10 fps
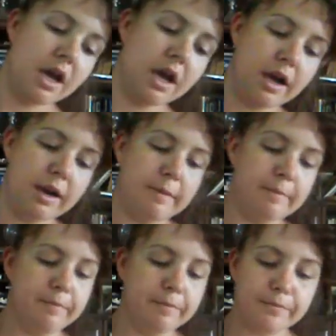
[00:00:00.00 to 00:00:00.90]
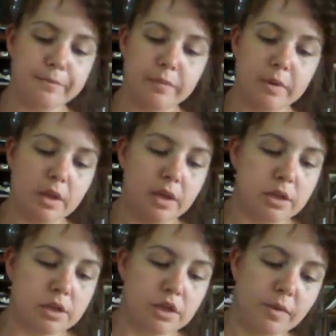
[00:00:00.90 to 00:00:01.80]

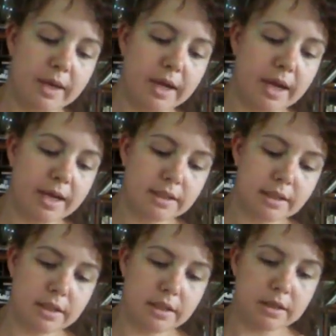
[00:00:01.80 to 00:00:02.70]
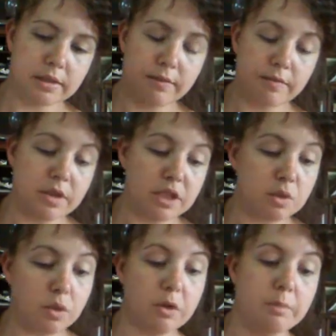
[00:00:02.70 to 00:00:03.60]
So we got
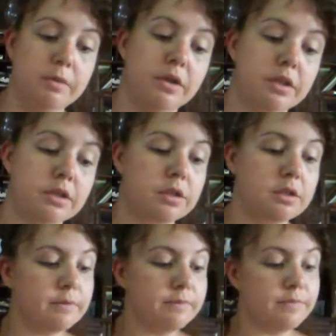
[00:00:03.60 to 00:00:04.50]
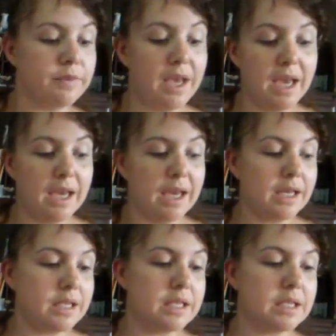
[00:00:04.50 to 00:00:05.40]
these workbooks,
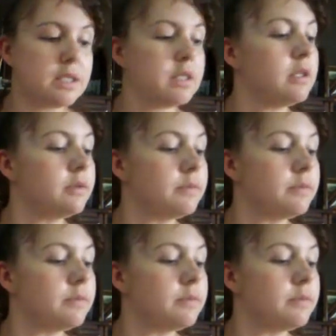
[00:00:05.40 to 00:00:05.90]
and